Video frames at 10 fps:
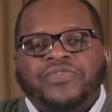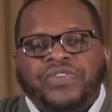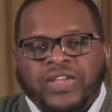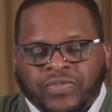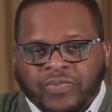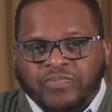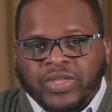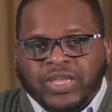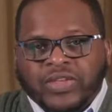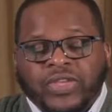favor?
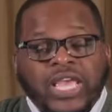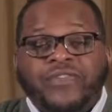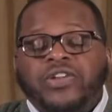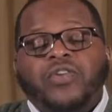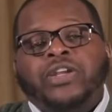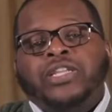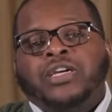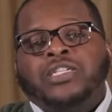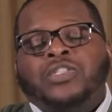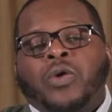If you haven't already
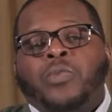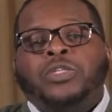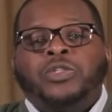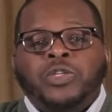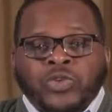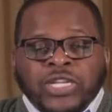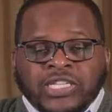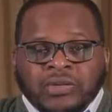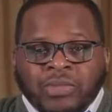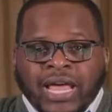done so, I want you to greet
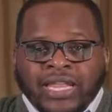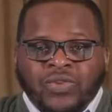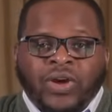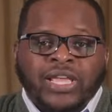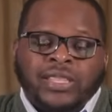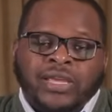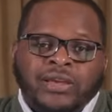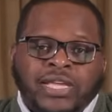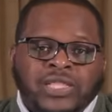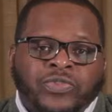somebody right there
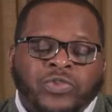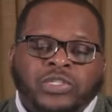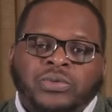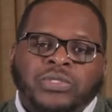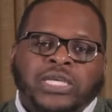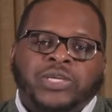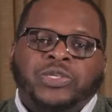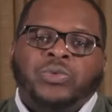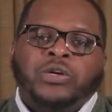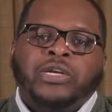in the virtual
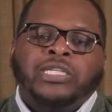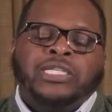sanctuary.